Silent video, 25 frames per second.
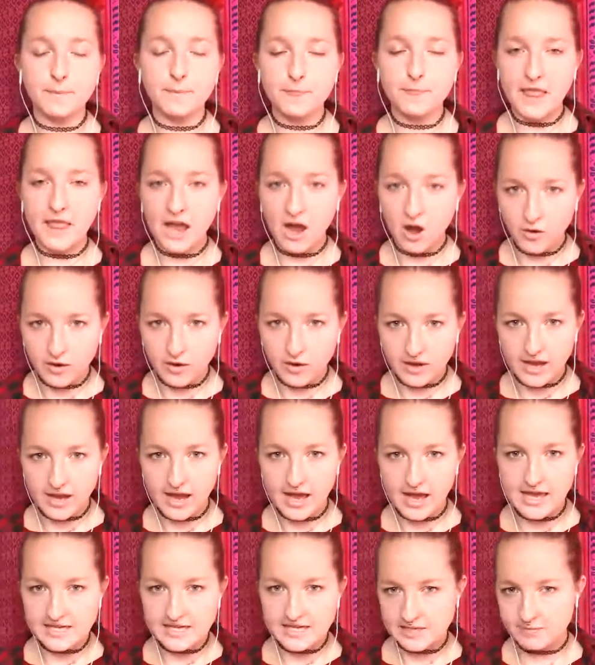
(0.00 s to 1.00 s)
how
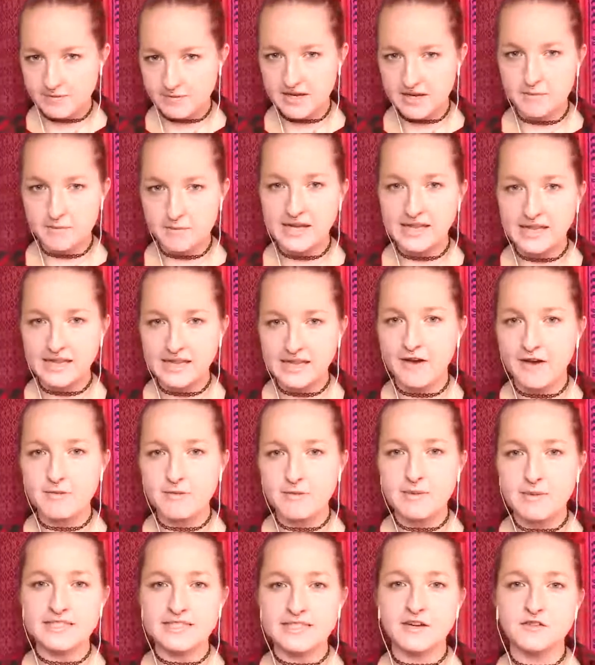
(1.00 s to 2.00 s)
intimate am I allowing
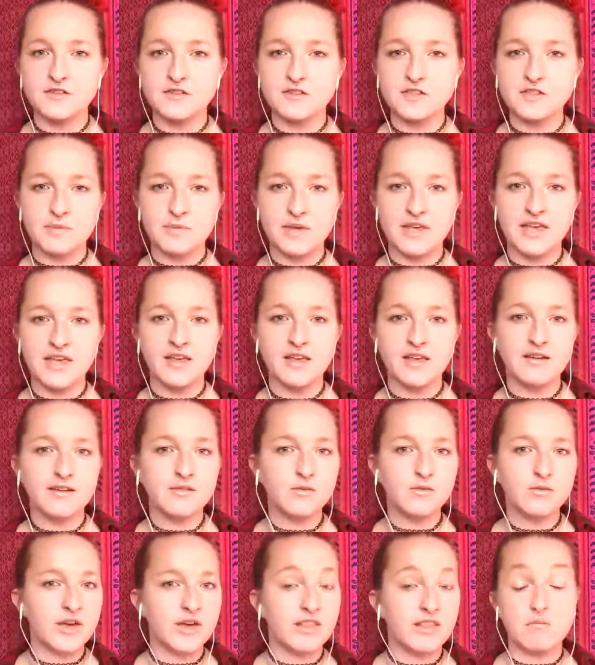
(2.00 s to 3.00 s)
myself to be
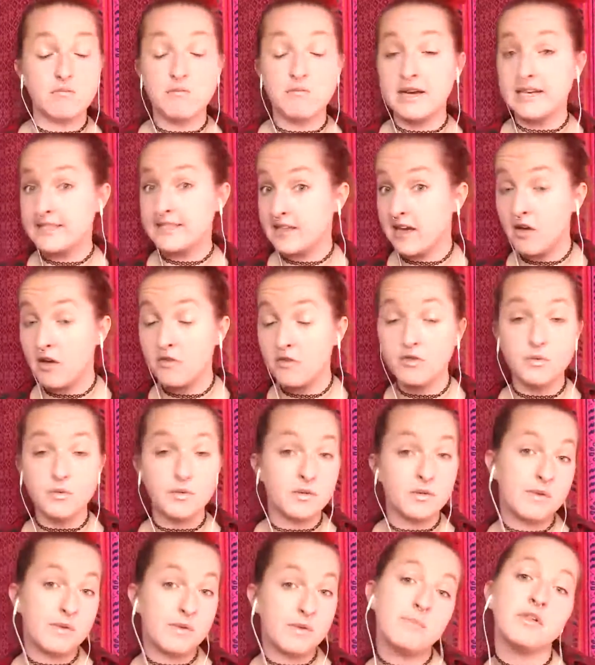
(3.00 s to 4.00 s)
with myself and
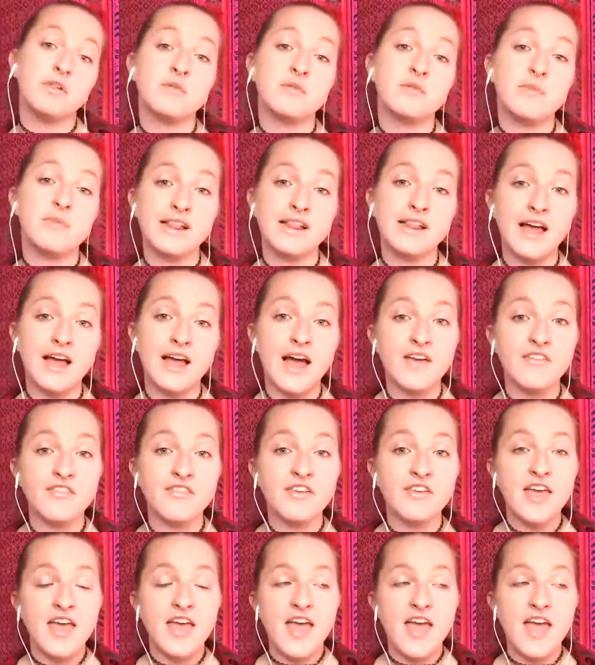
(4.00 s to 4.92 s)
with people in my life?